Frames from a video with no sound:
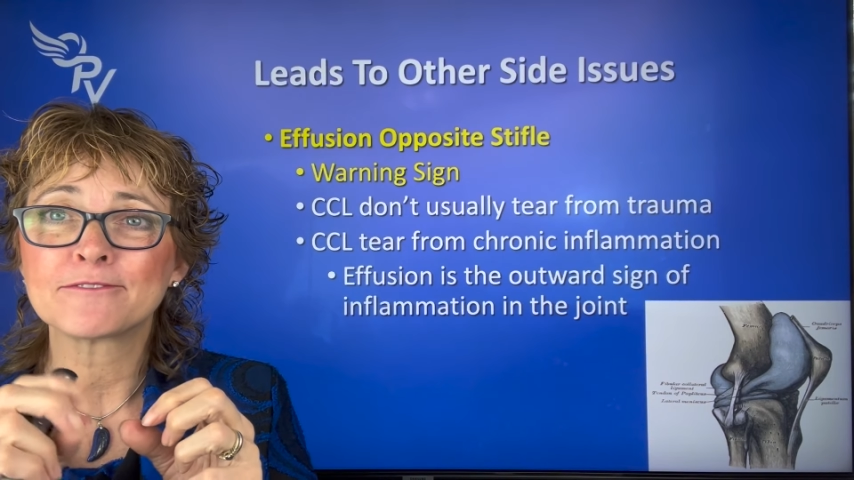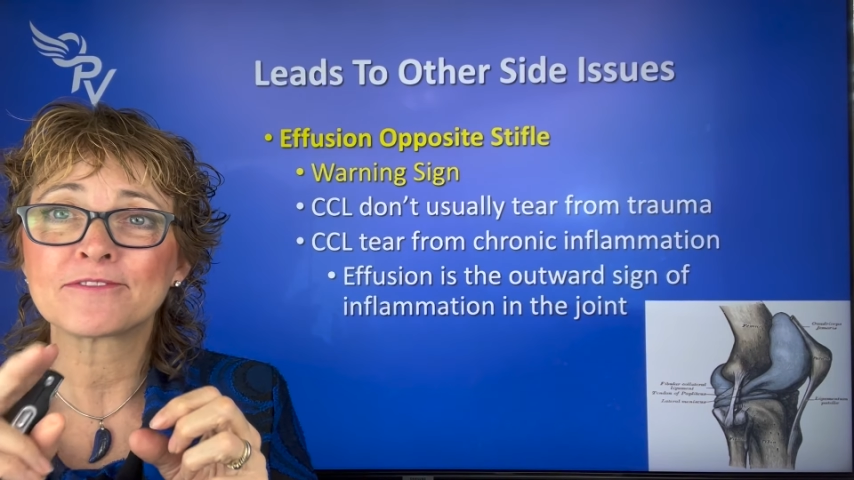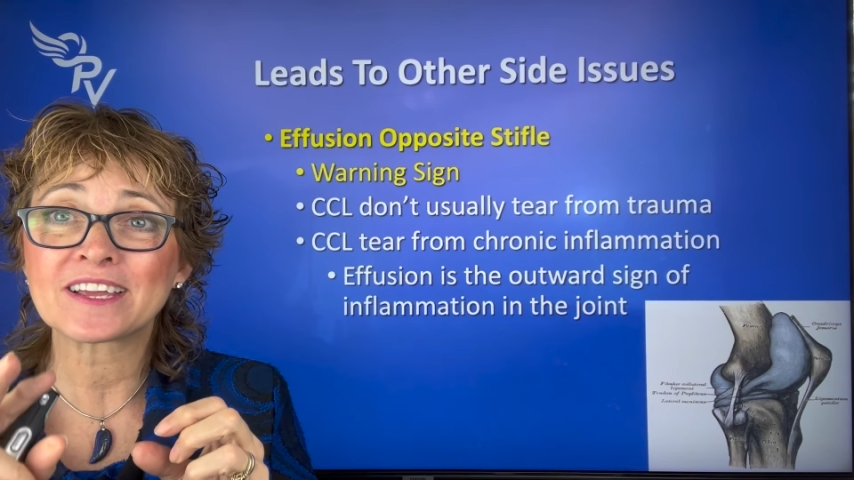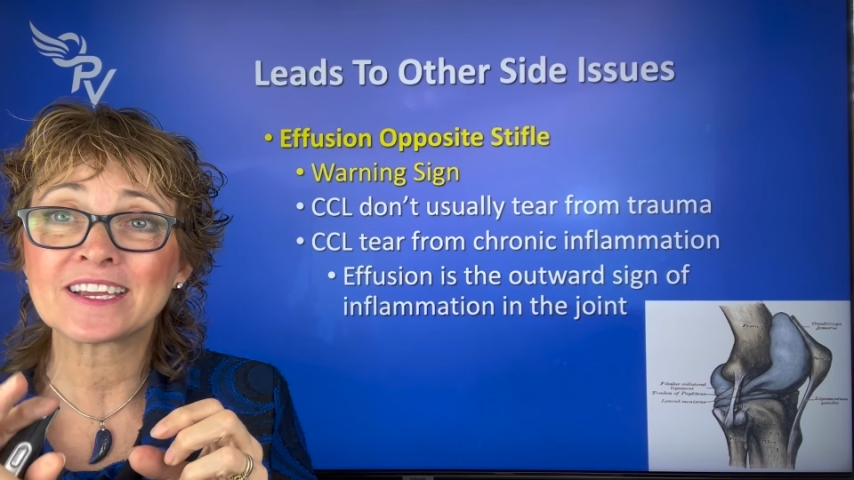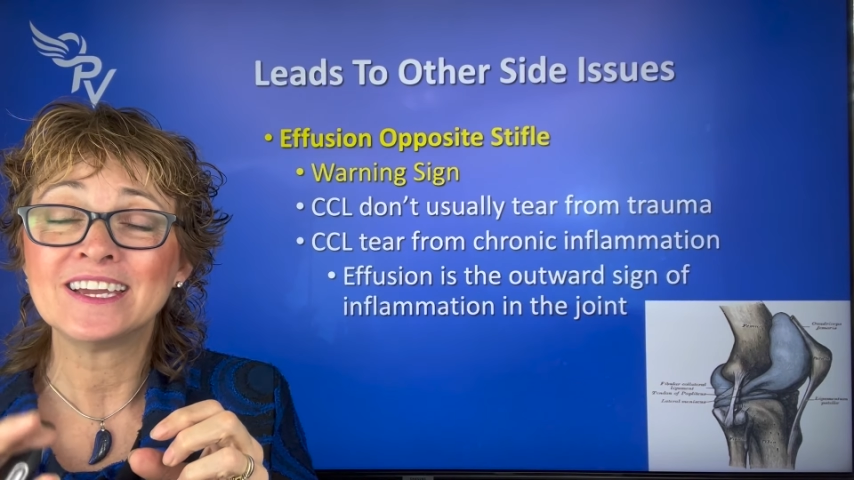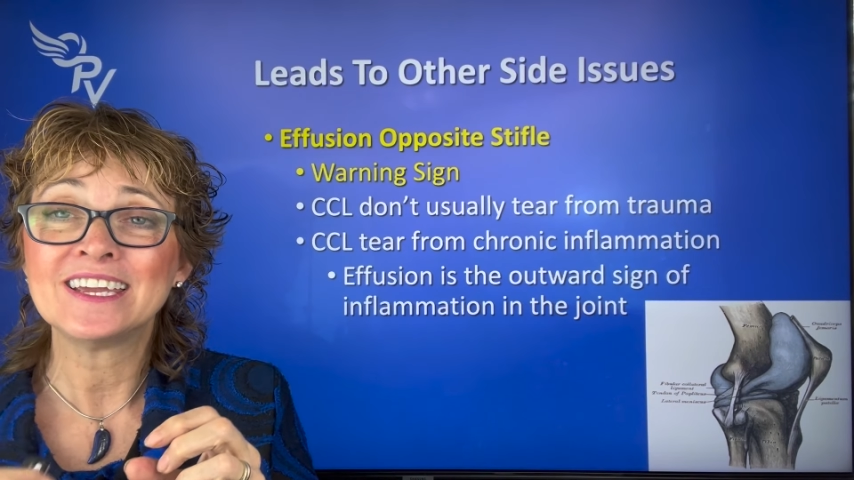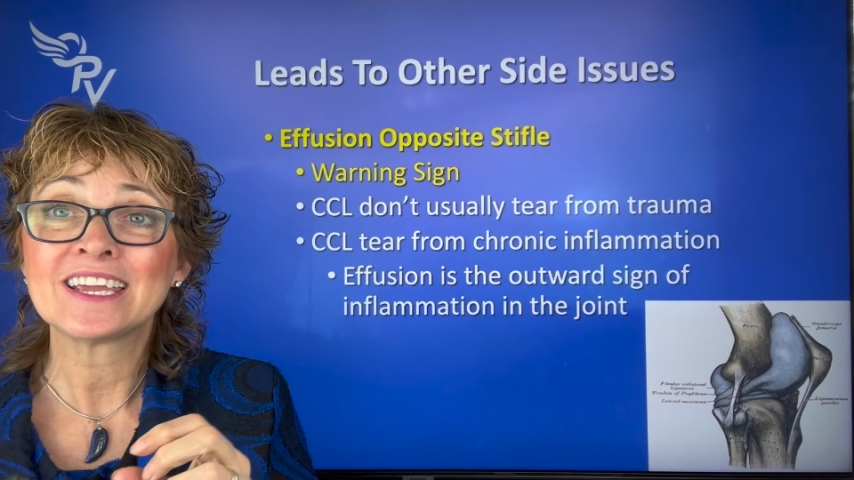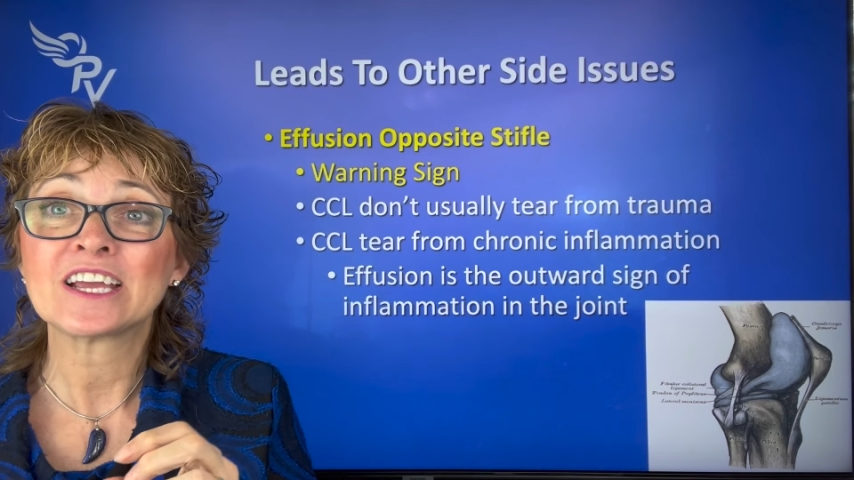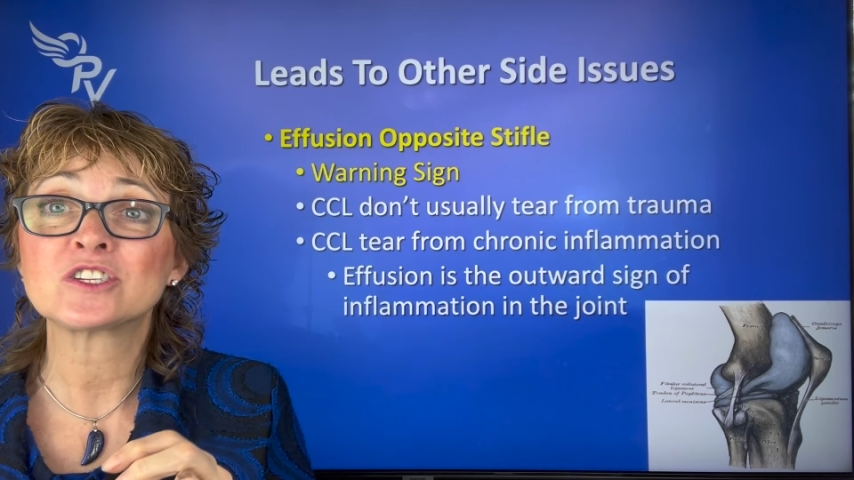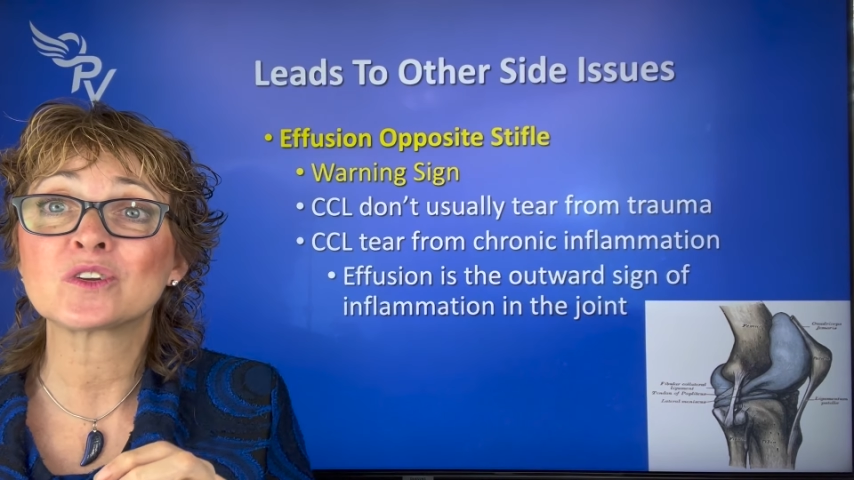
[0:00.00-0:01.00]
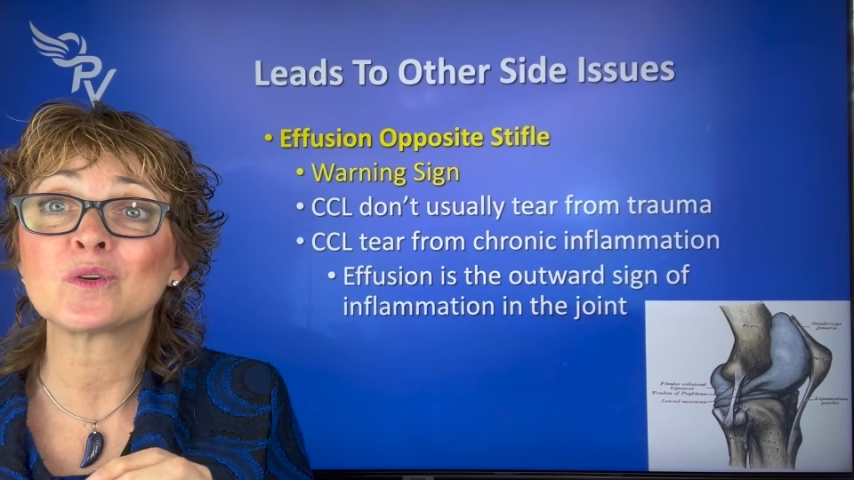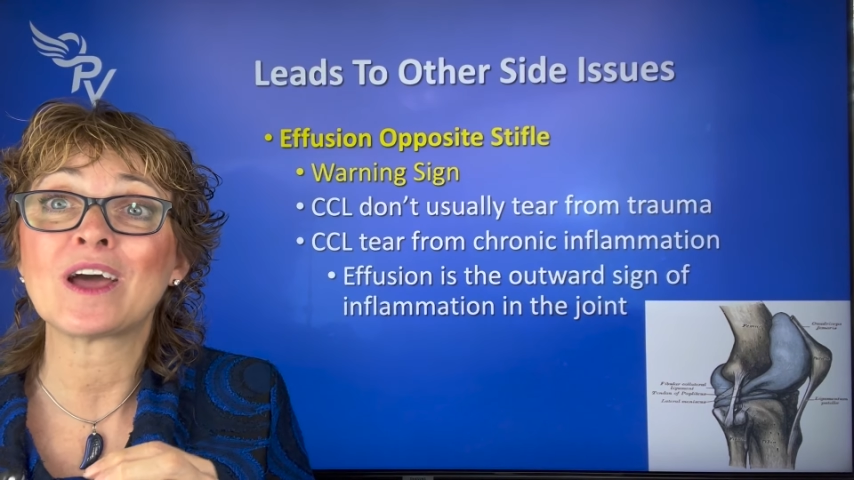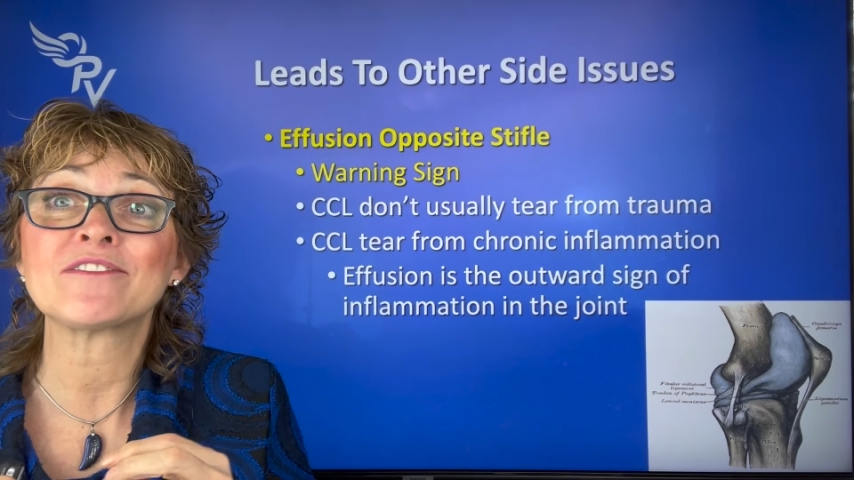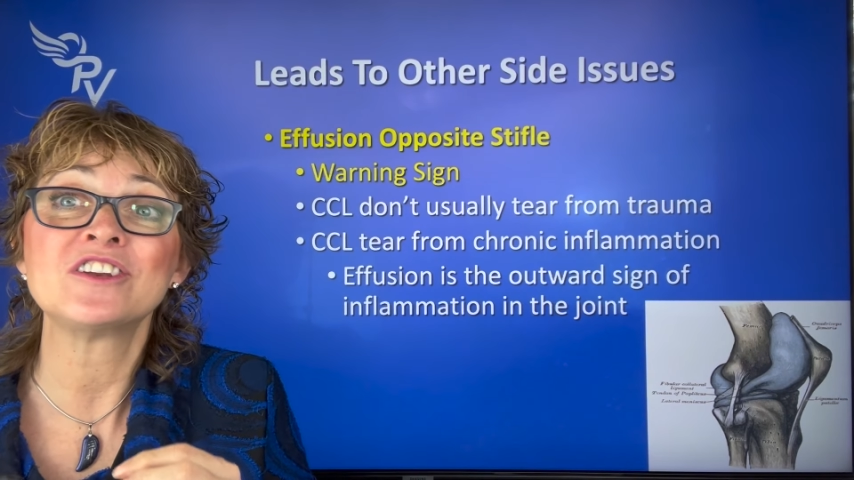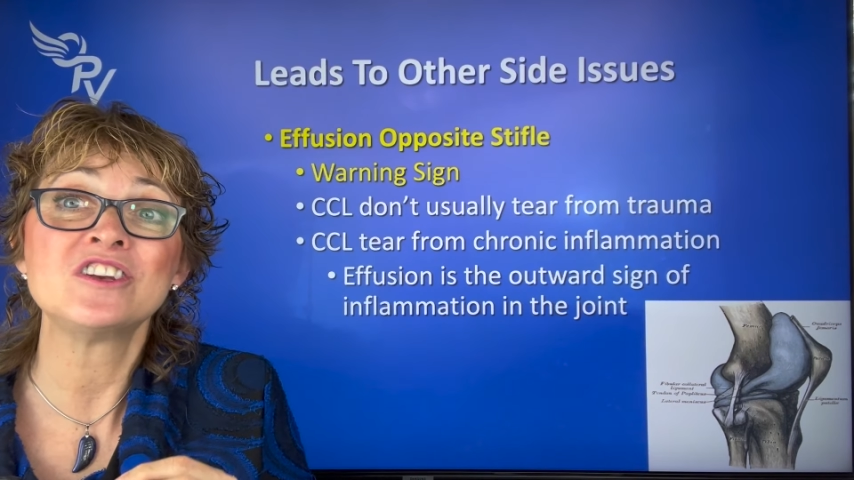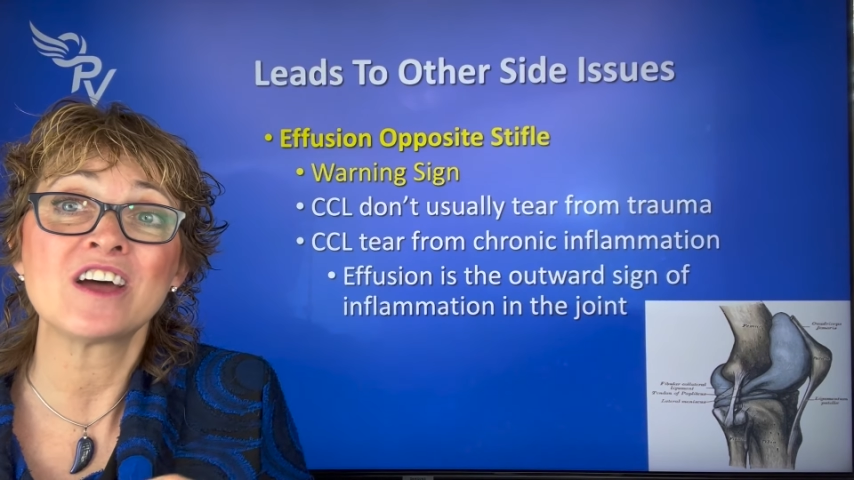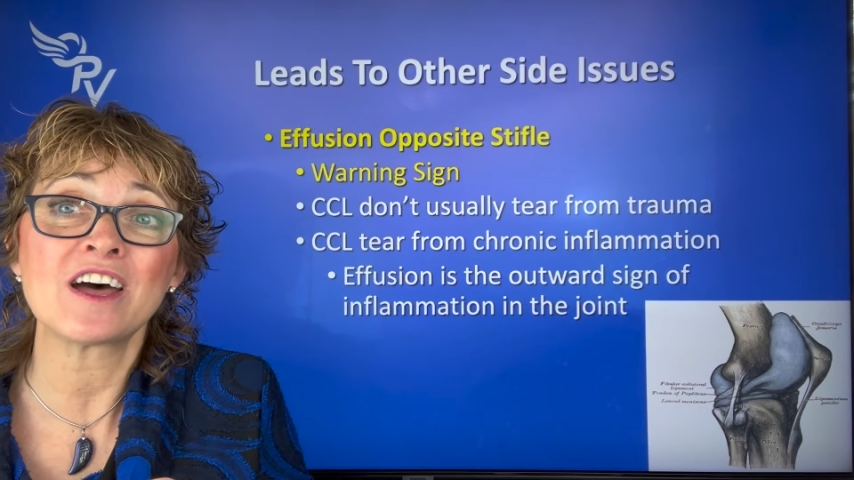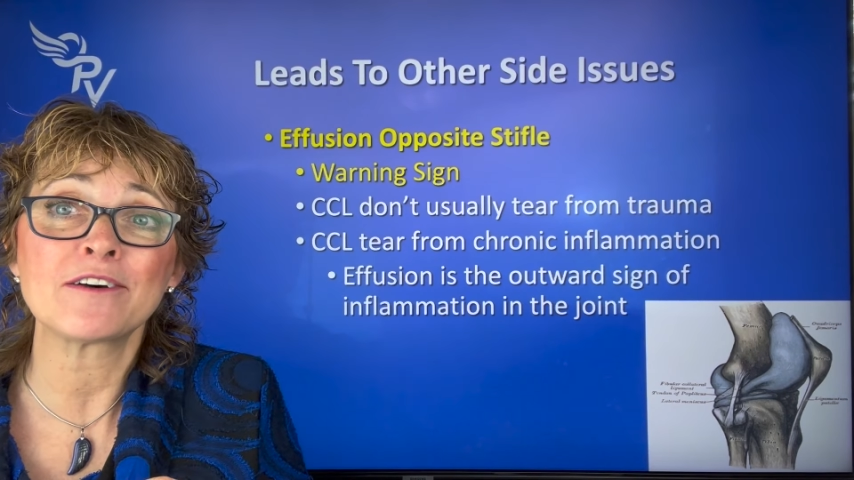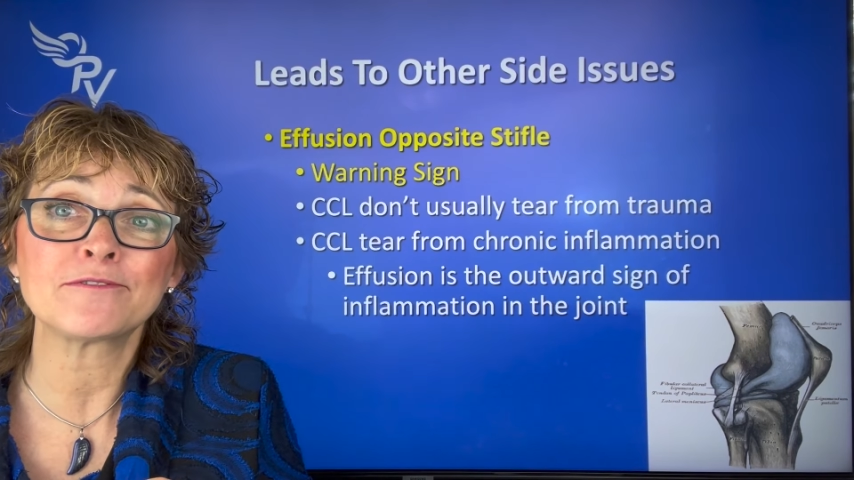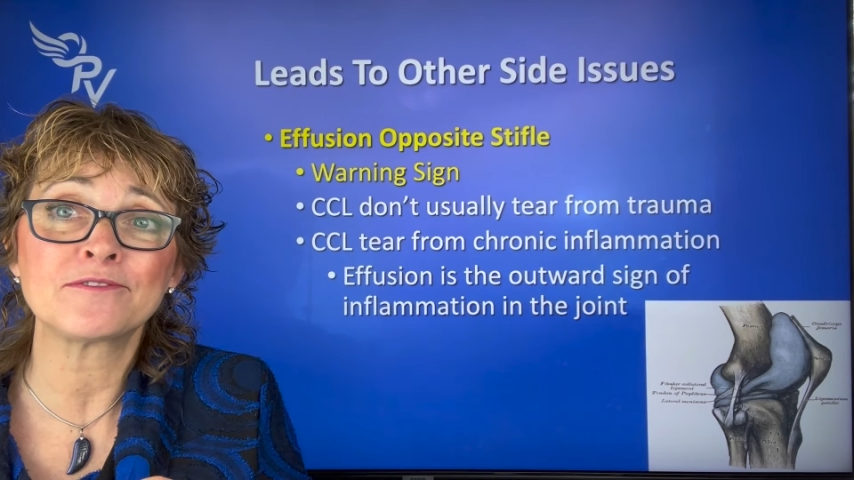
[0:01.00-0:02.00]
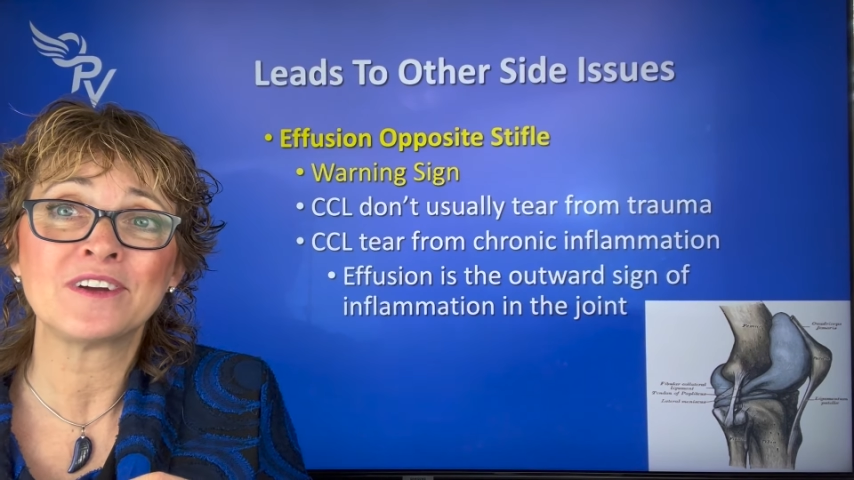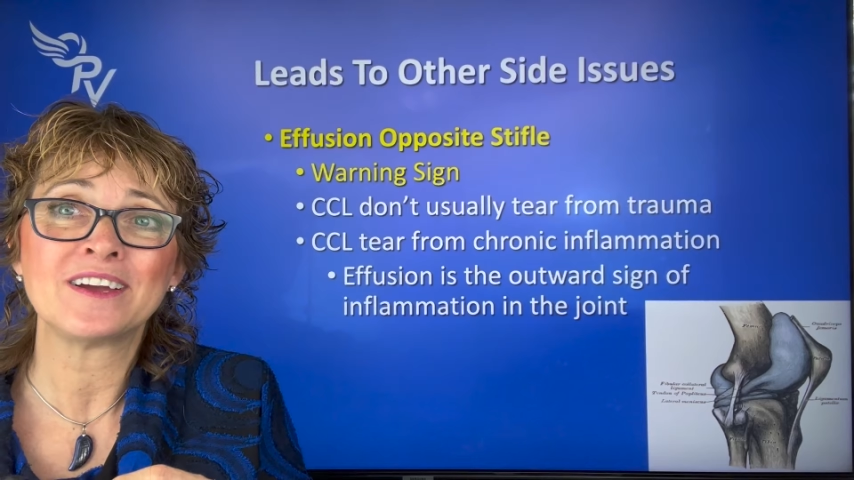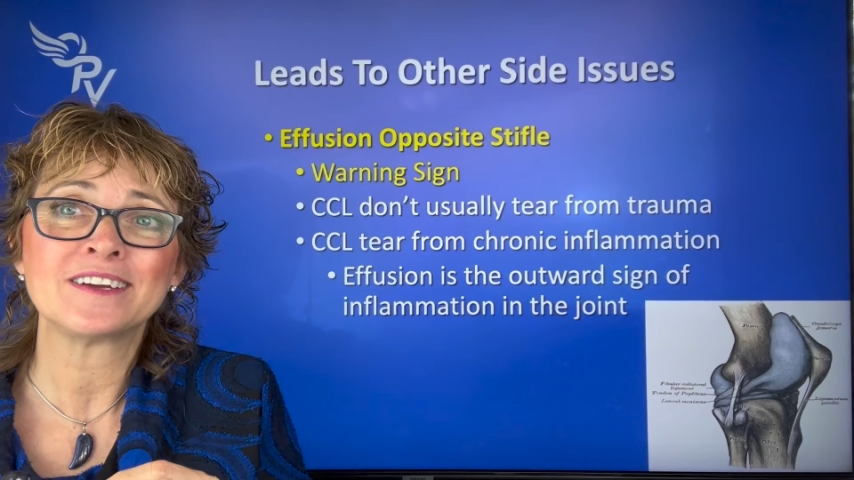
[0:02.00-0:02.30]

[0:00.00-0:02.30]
flick until you have enough